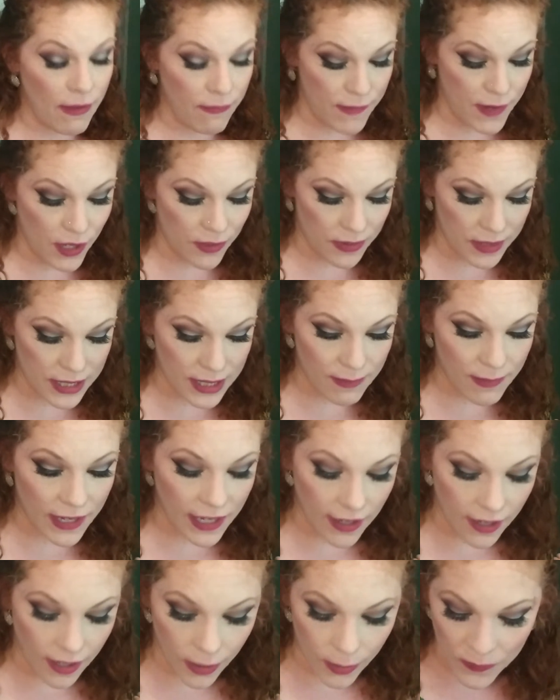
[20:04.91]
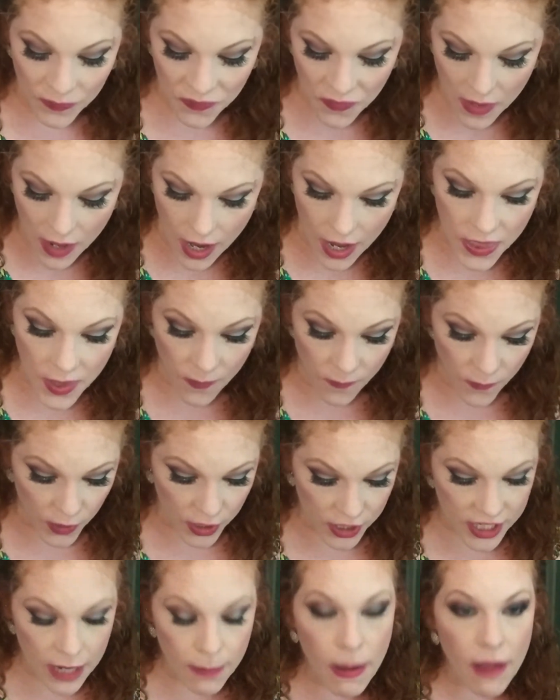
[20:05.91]
I filmed this video. And the
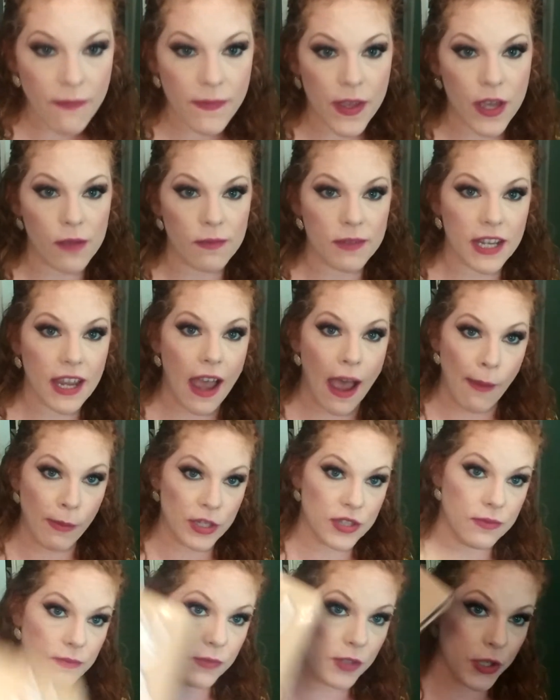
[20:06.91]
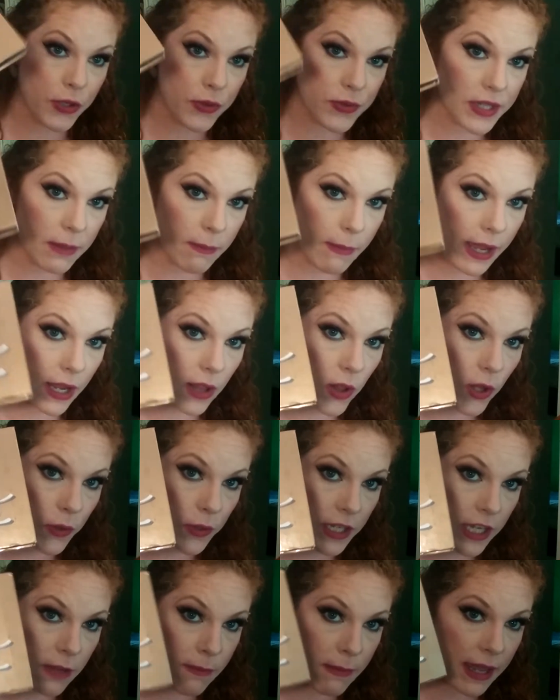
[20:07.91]
first time I filmed it, I was using my
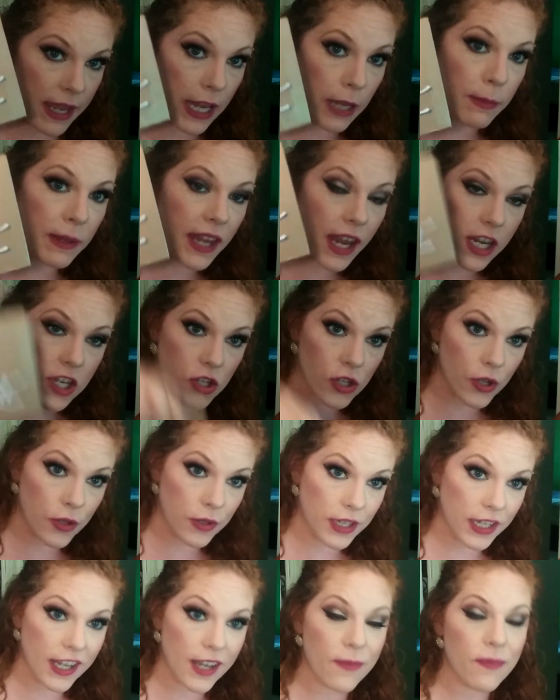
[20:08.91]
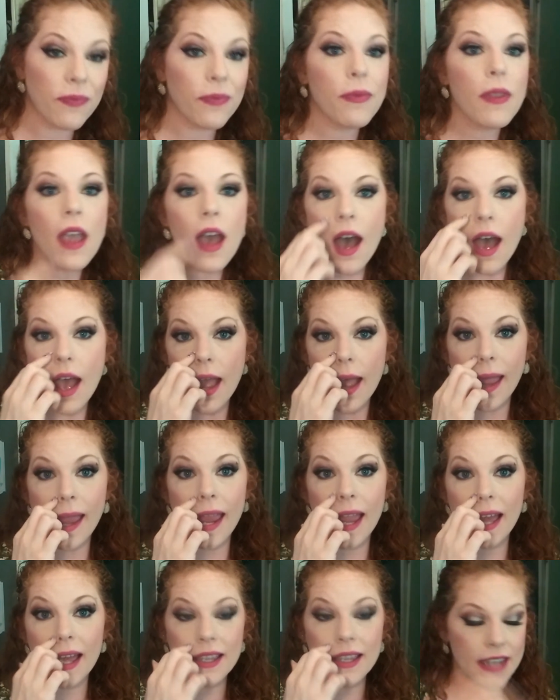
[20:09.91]
glow kit, my ABH glow kit.
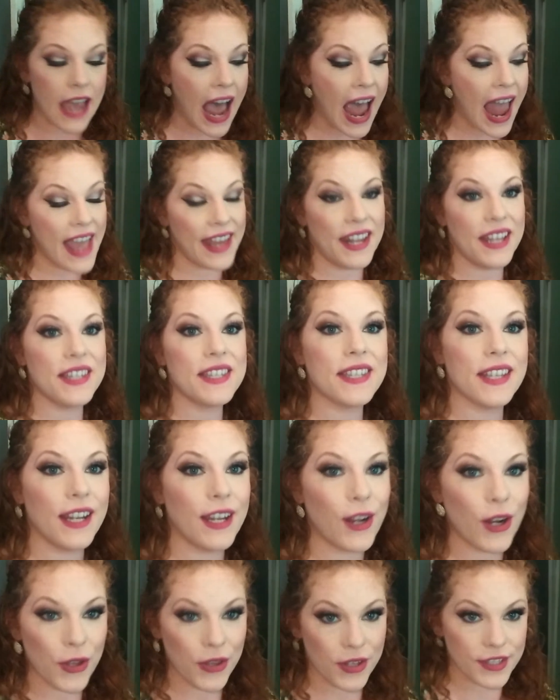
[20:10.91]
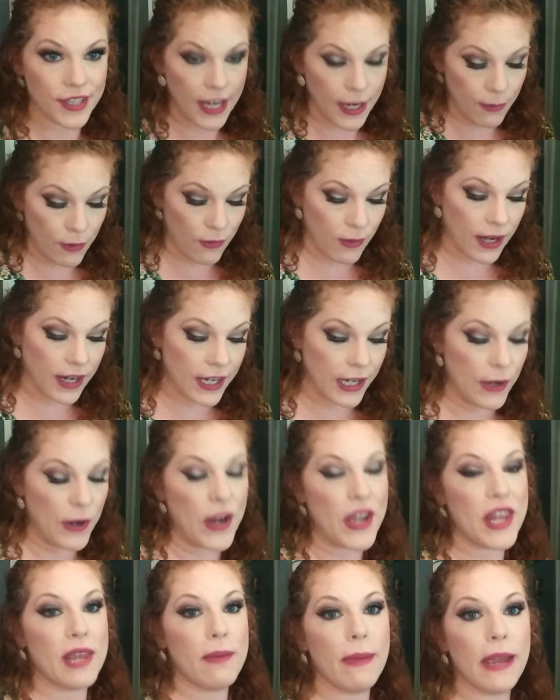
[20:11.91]
And I had it sitting on the table right here,
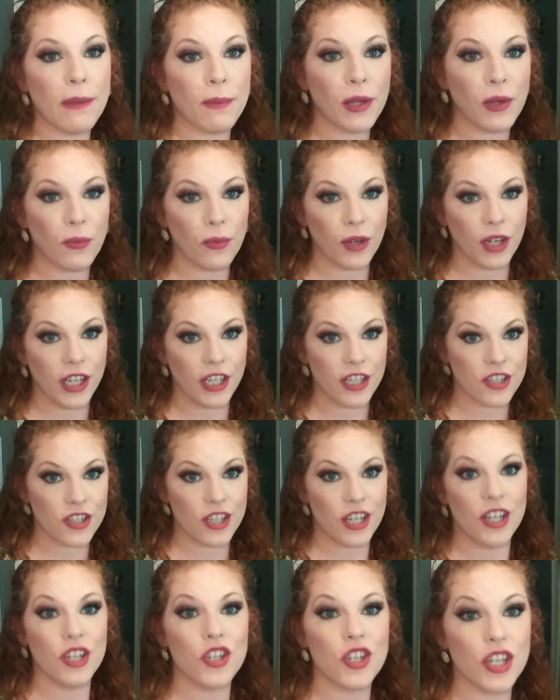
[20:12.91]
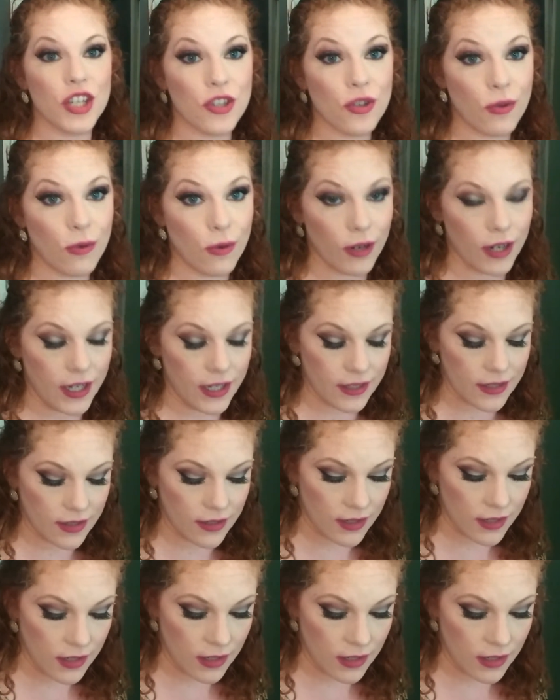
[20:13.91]
and the baby reached and she tore it.